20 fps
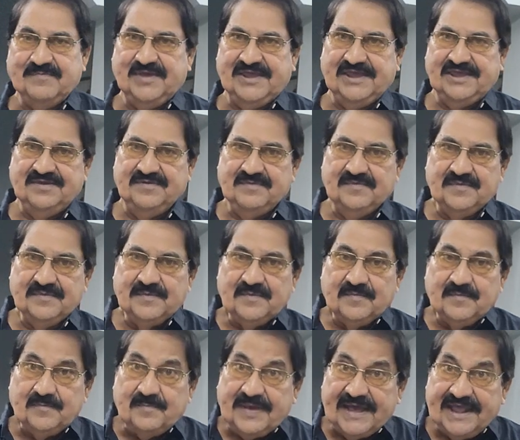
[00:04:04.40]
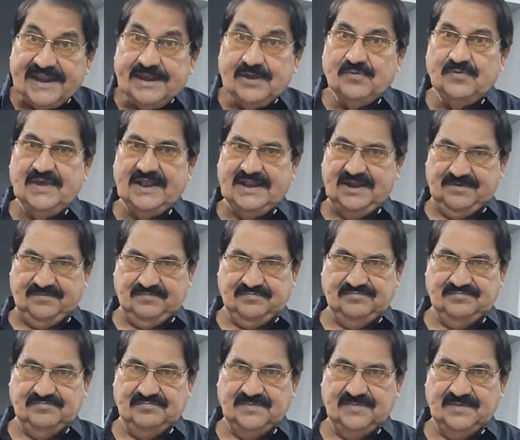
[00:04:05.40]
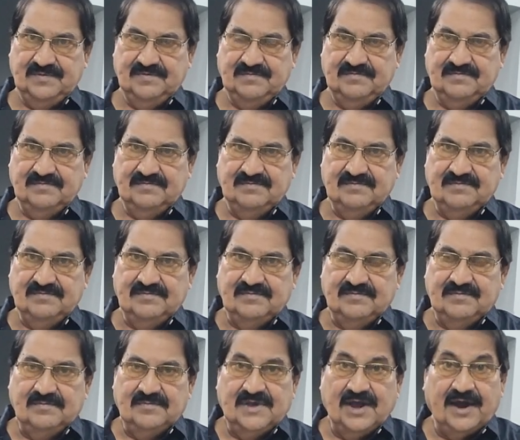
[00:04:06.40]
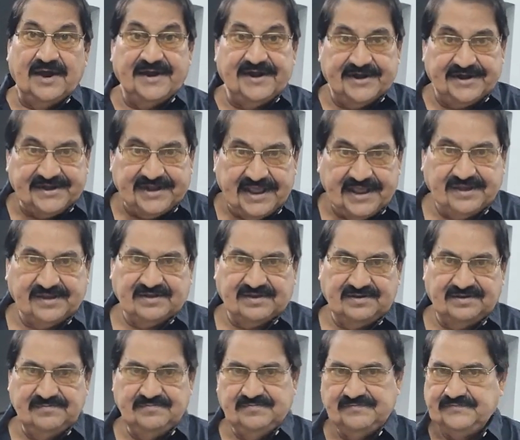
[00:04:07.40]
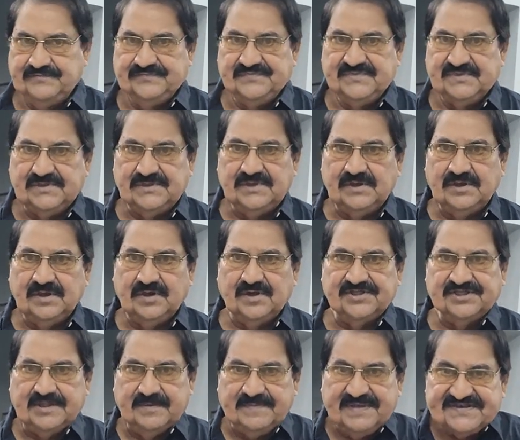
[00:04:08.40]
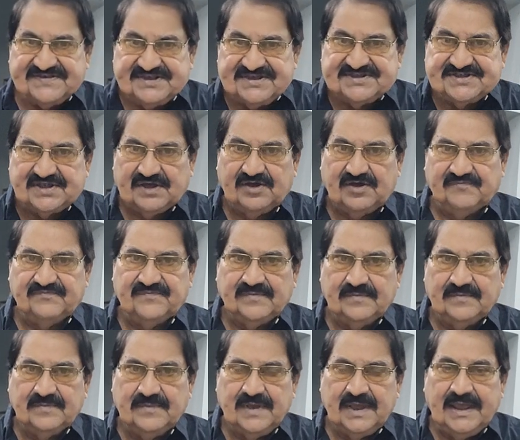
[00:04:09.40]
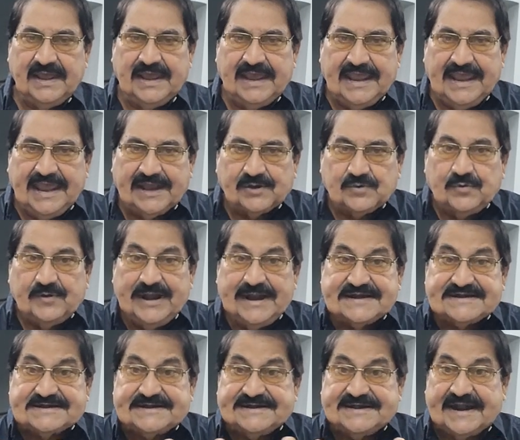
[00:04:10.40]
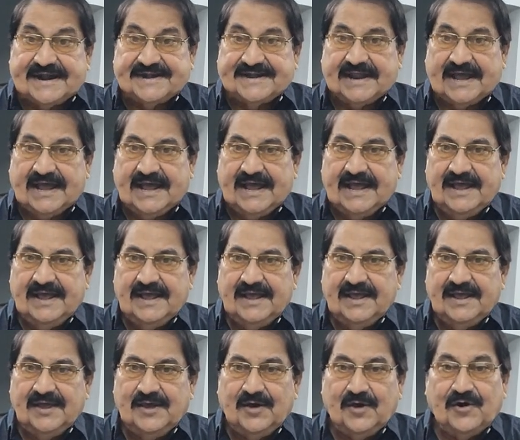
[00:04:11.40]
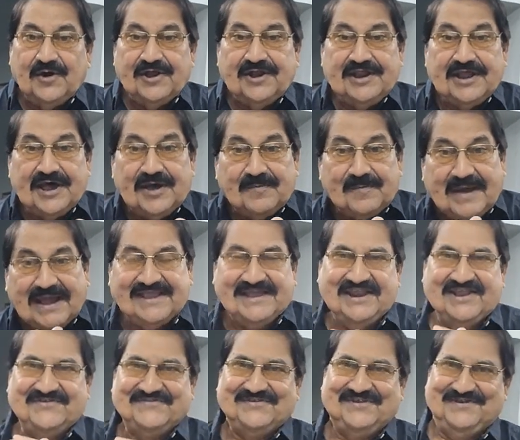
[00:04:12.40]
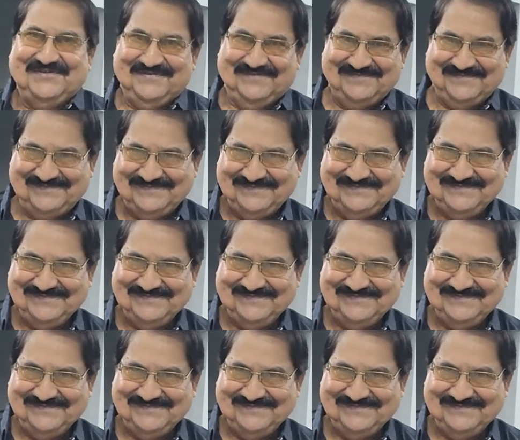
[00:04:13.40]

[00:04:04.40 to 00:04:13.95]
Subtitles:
can be very well undertaken on the basis of accurate data on migration.